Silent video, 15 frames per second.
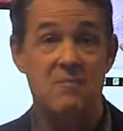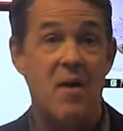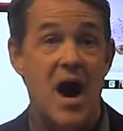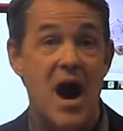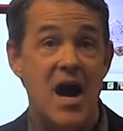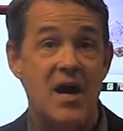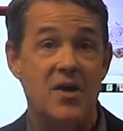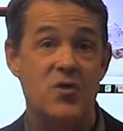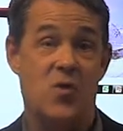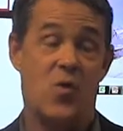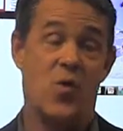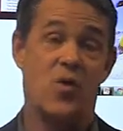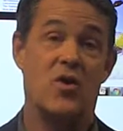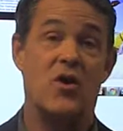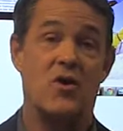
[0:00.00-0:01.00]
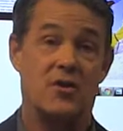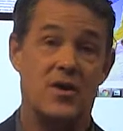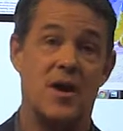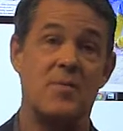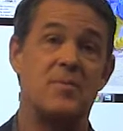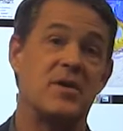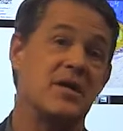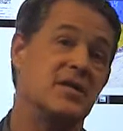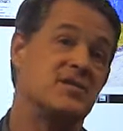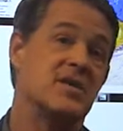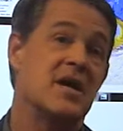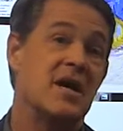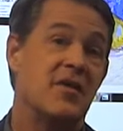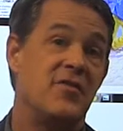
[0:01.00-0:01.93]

mine or our companies.